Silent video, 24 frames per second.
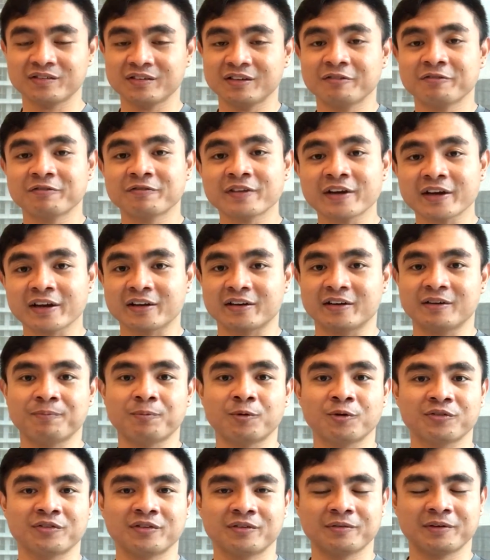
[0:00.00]
effect, the
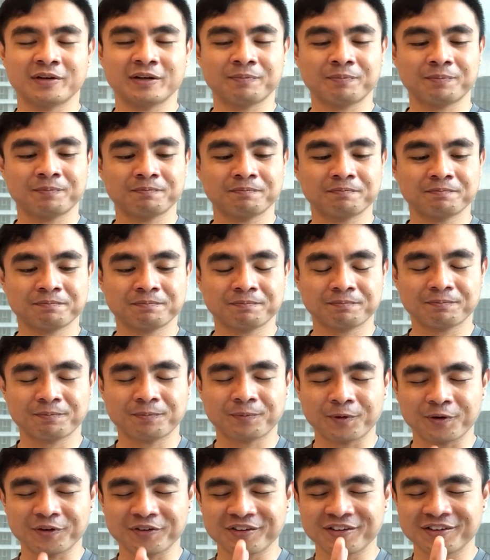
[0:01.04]

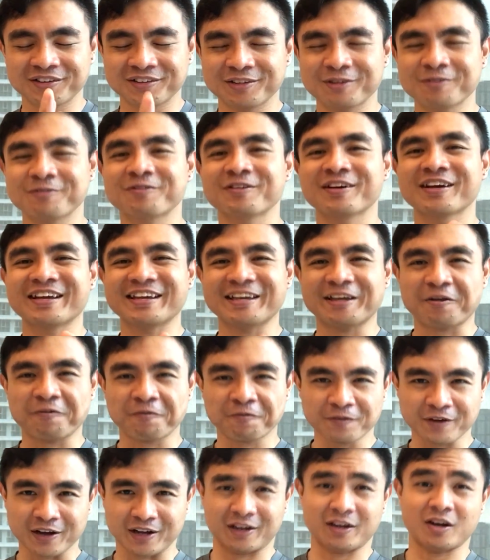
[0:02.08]
positive
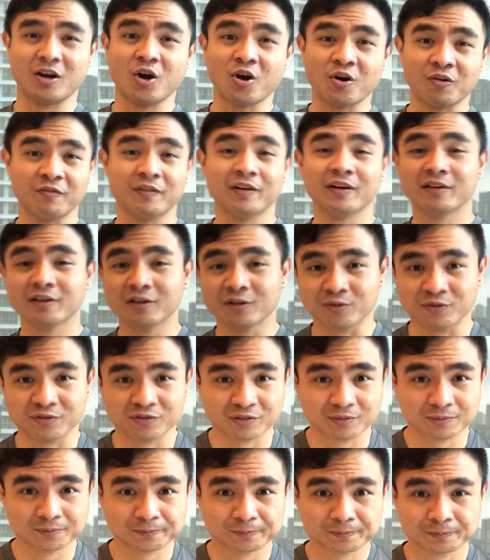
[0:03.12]
effect of that
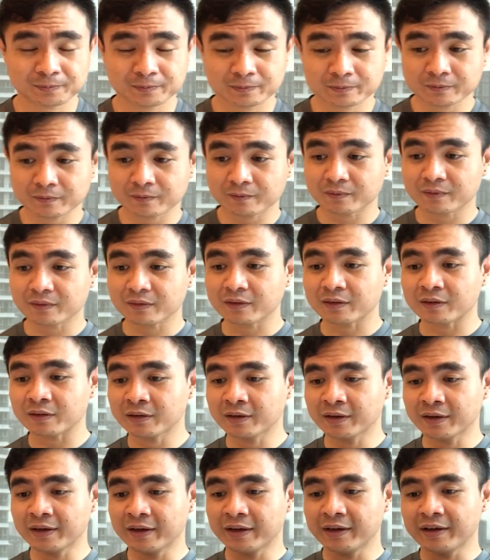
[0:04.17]
news.
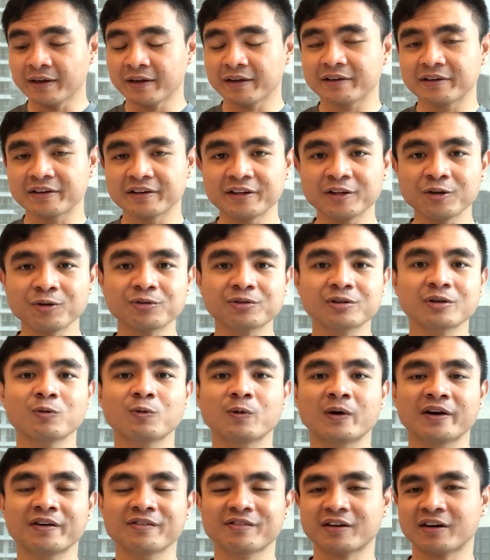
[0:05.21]
The neutral
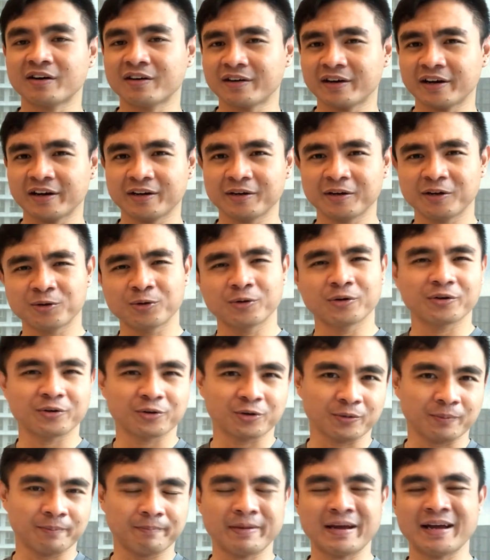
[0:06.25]
ones are neither good
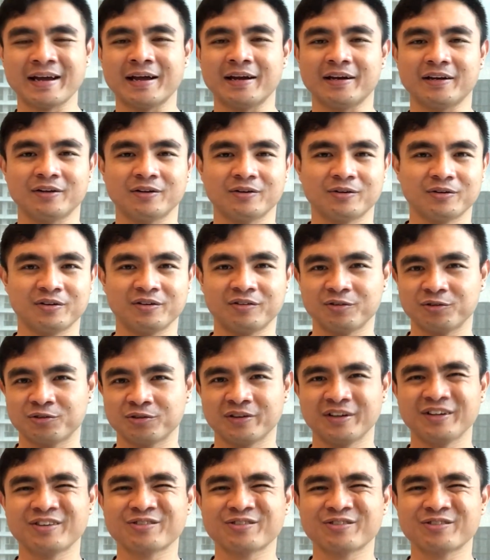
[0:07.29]
nor bad. It's usually